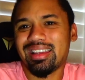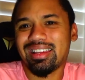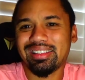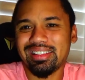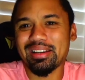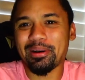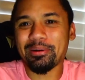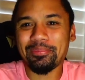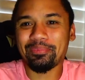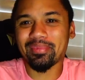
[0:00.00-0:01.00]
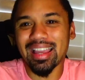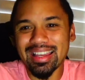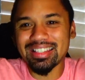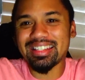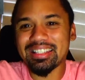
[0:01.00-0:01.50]
you know, as
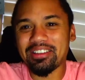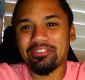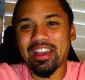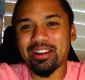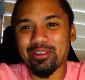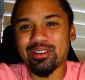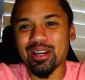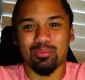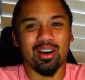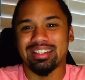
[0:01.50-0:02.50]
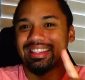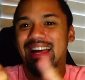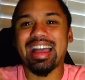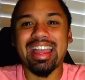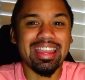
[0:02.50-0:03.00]
a Disney fan growing up, watching
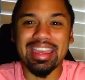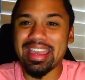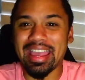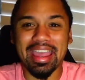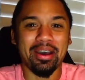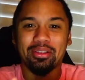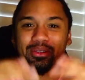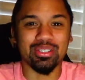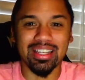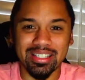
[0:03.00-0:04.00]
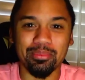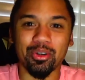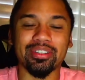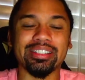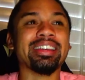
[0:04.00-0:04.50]
Lion King, all those Disney
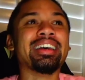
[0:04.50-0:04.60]
movies,